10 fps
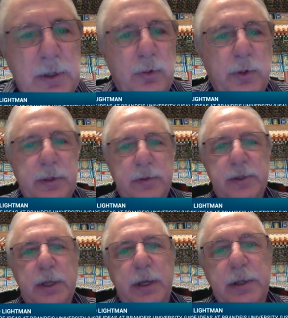and Oriental
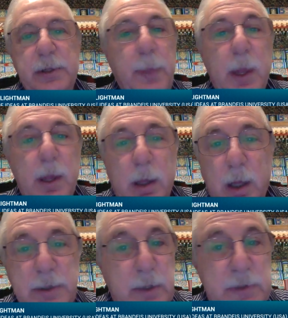studies.
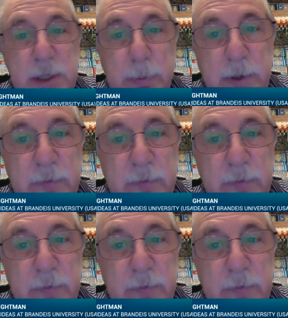Huxley was deeply